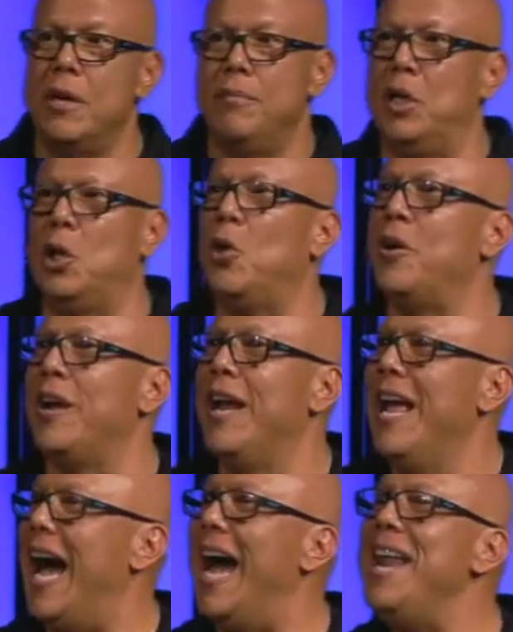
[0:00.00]
But Lord,
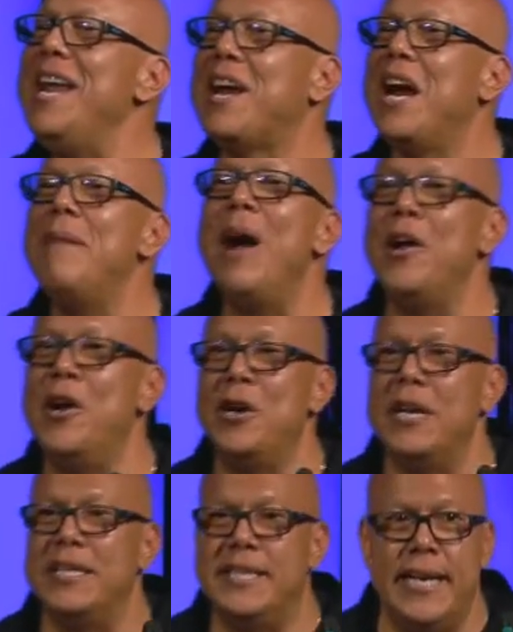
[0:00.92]
I didn't come out here
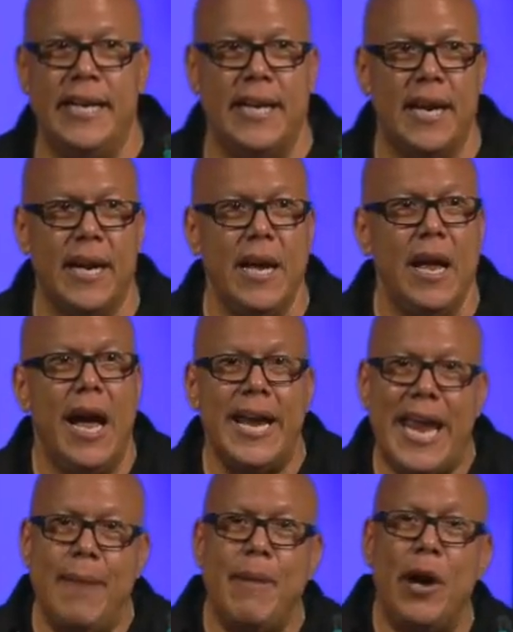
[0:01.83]
to dig. I
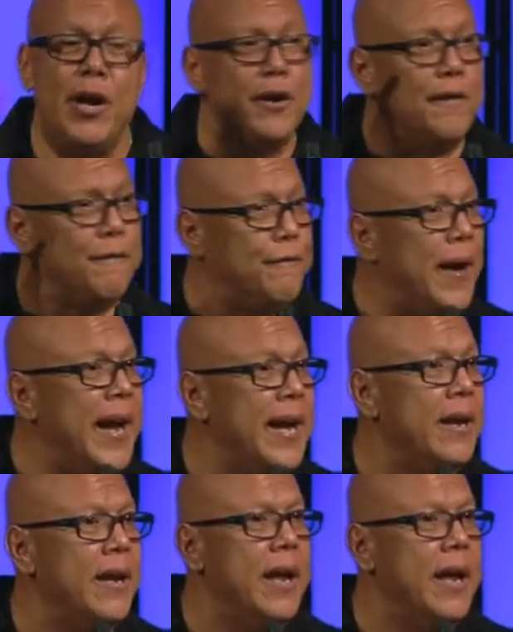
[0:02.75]
came out here to fight.